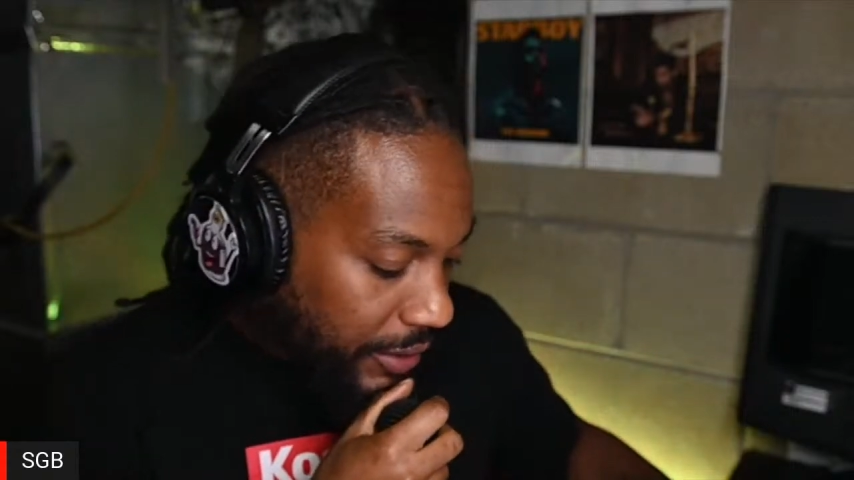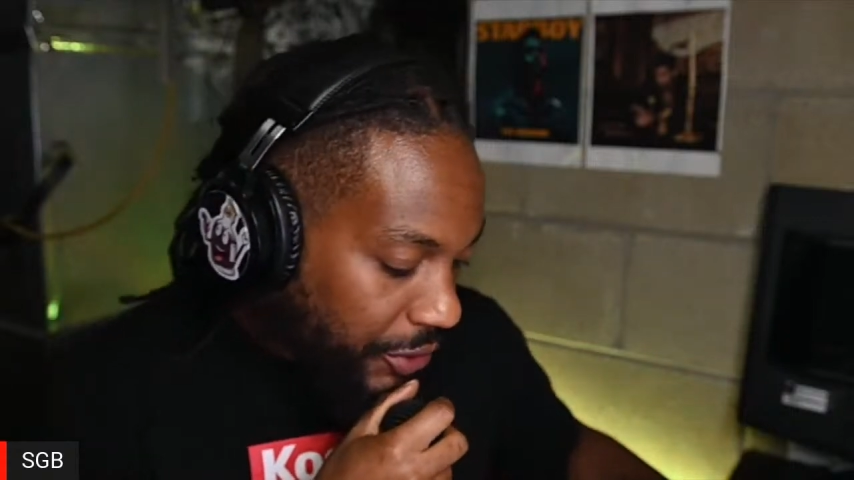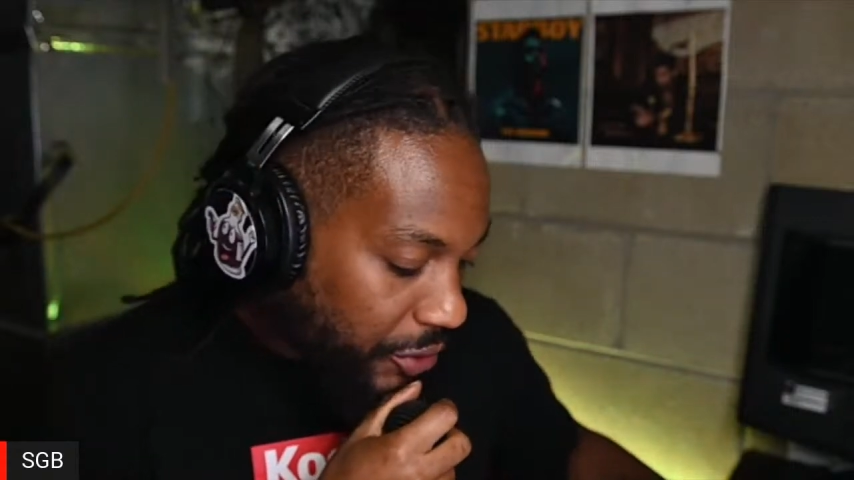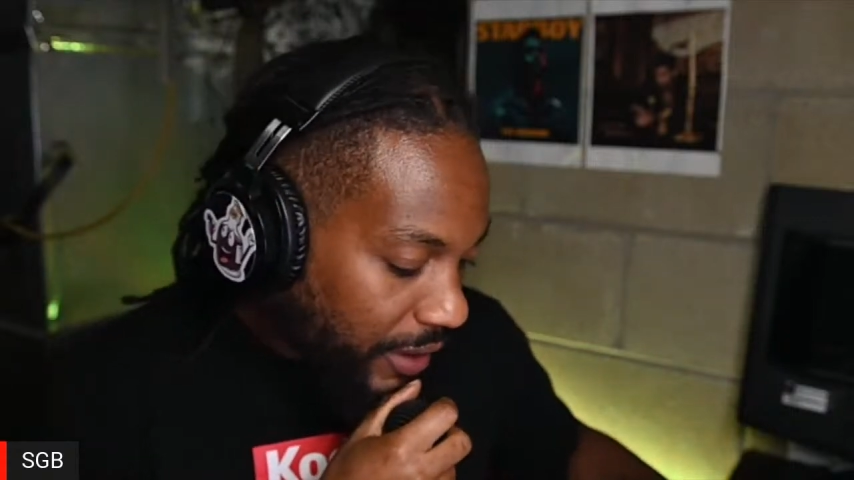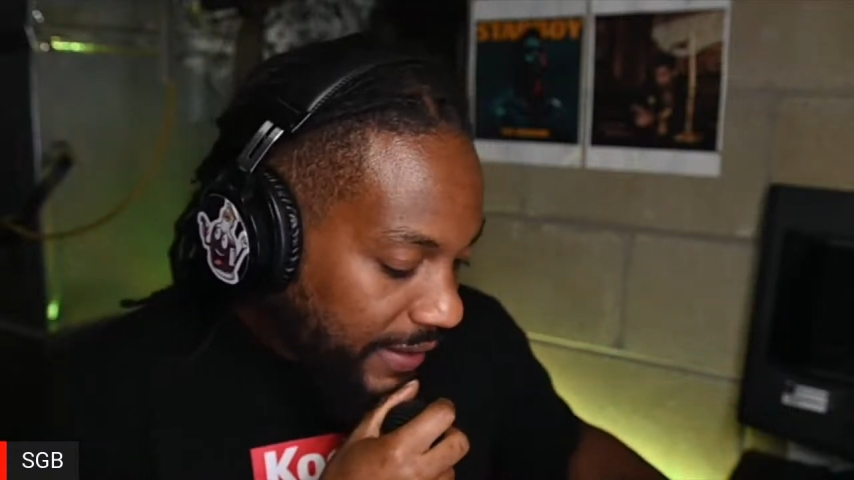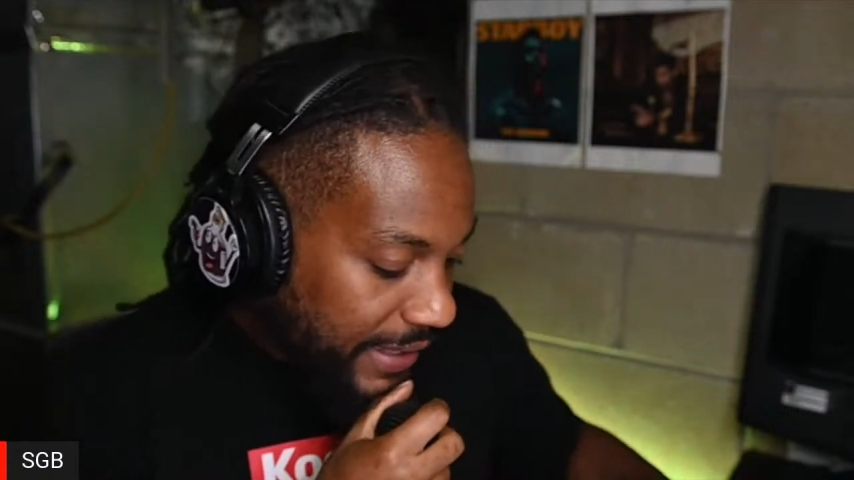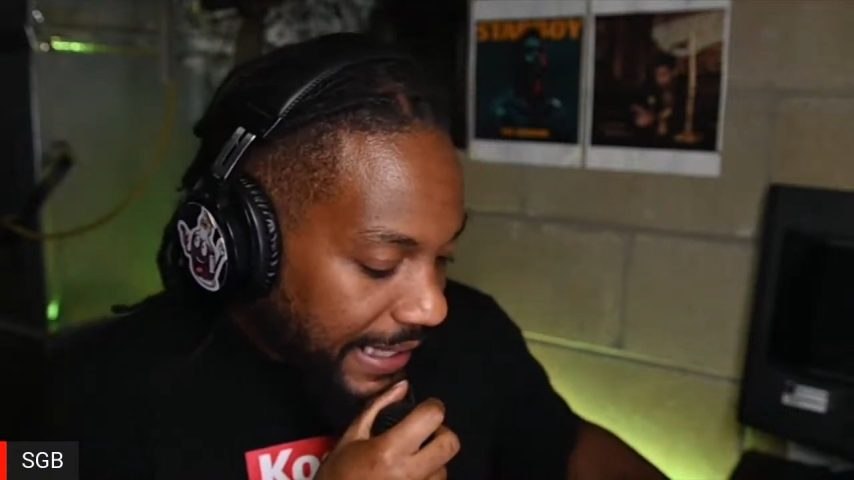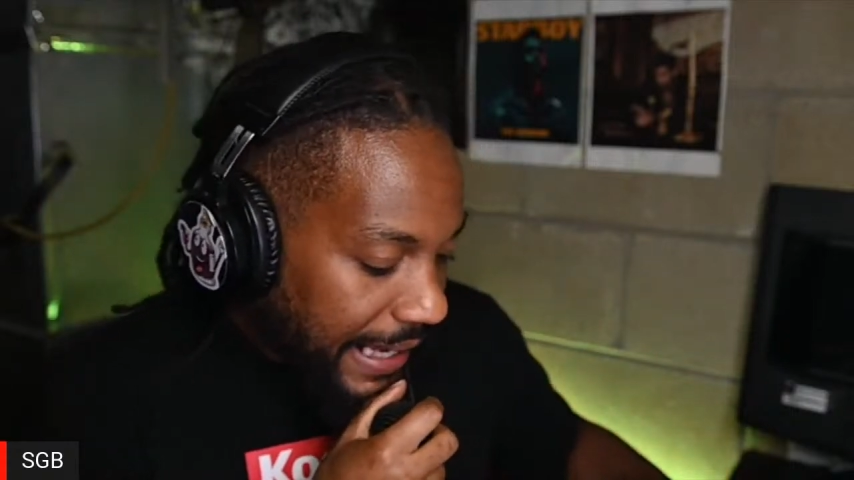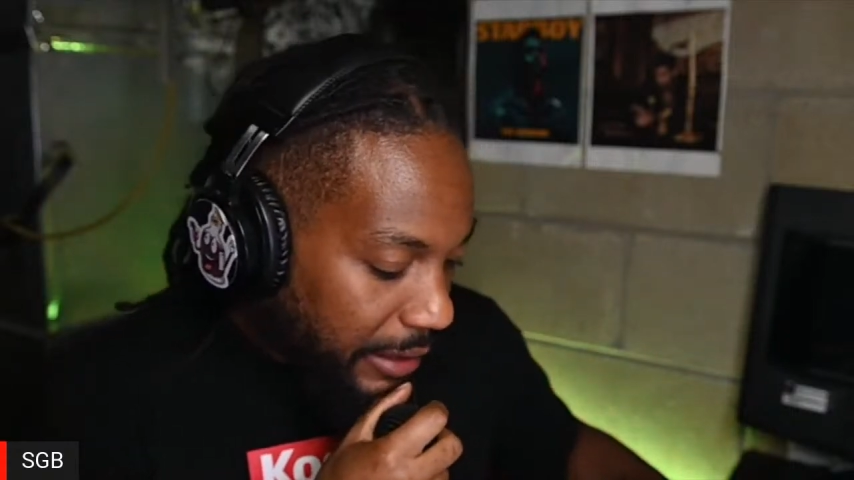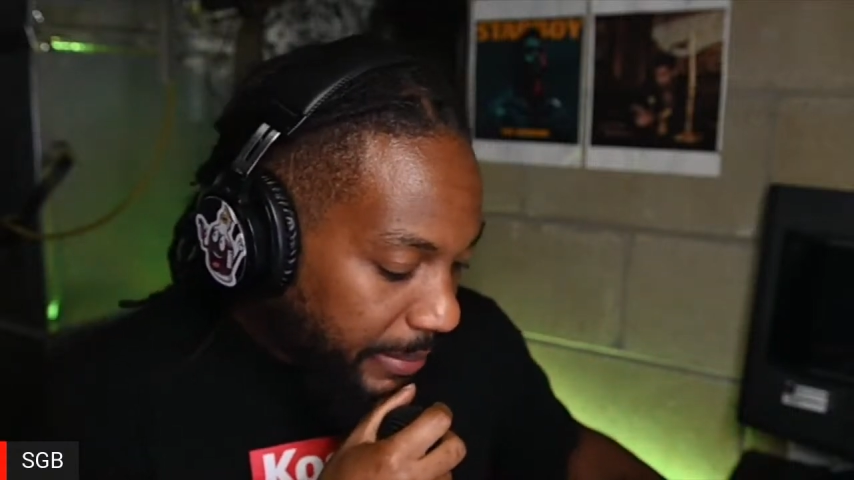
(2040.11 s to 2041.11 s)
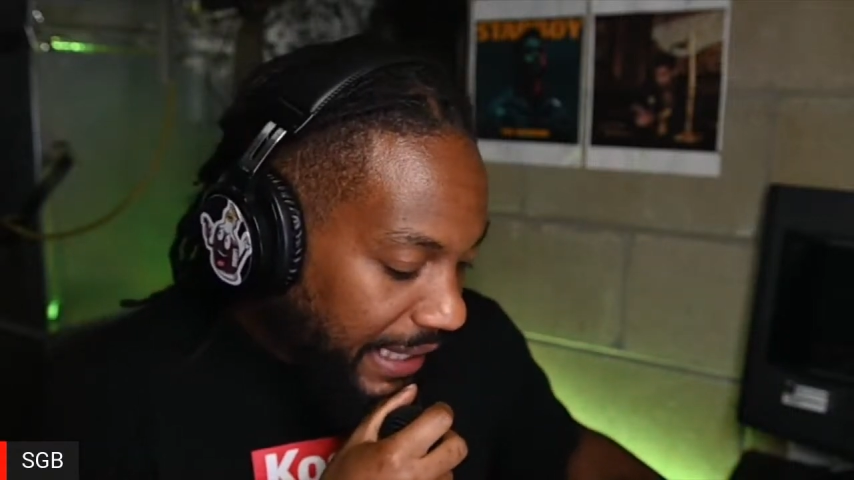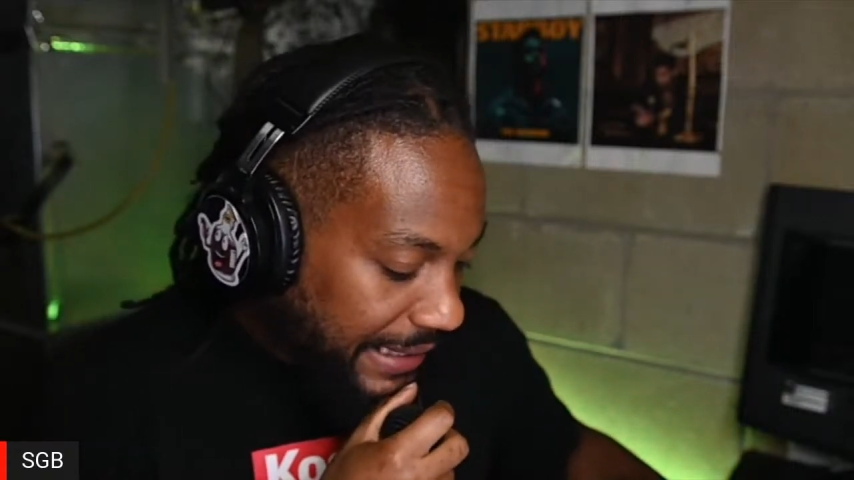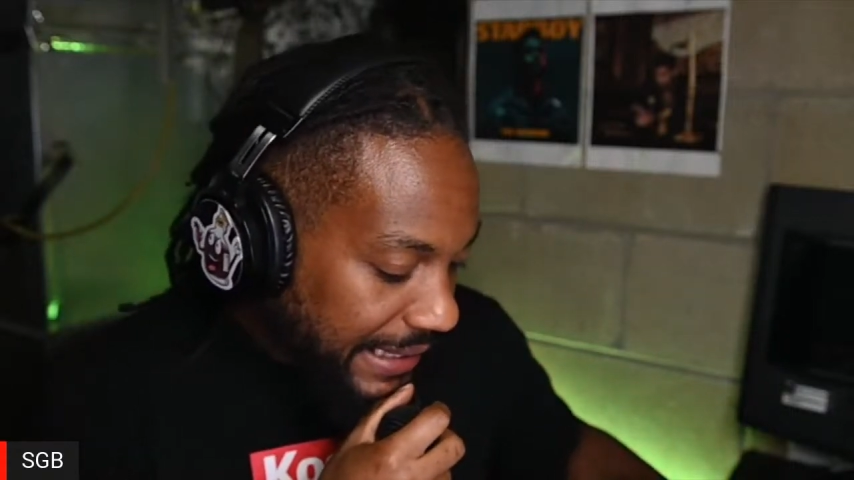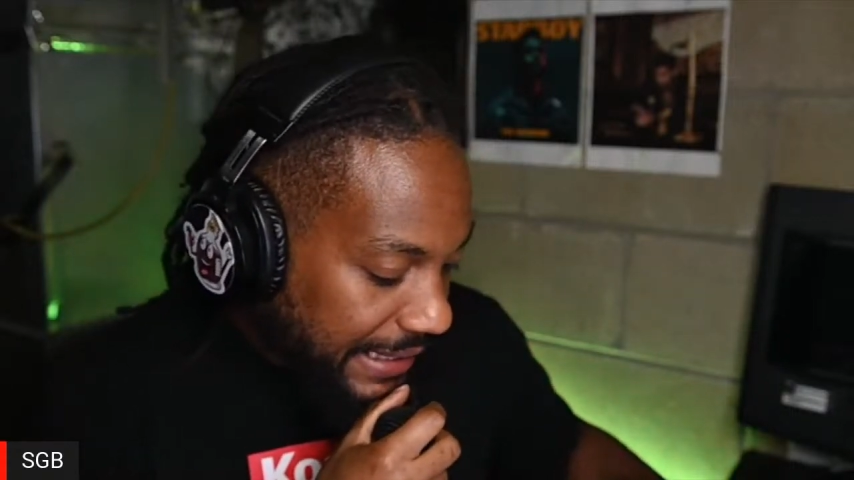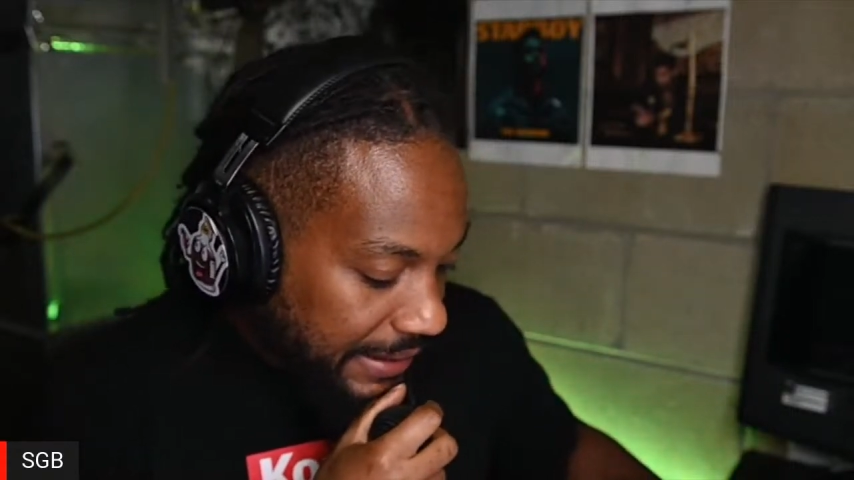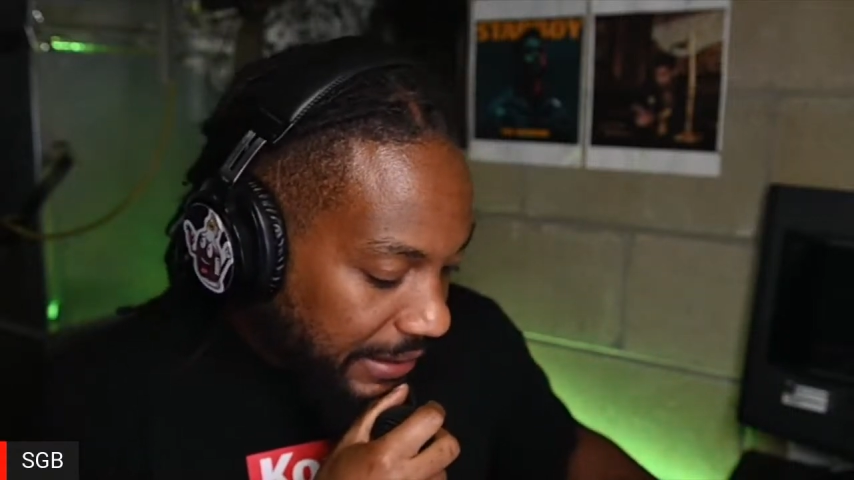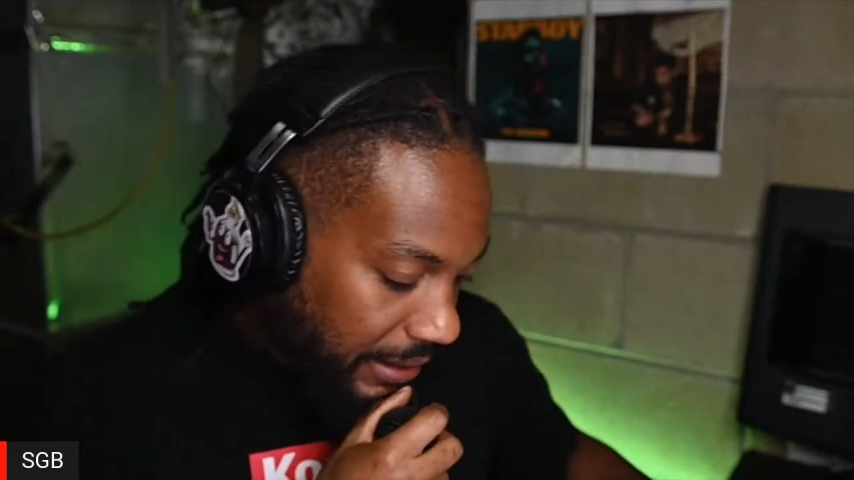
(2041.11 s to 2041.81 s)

Drugs and Hella Melodies.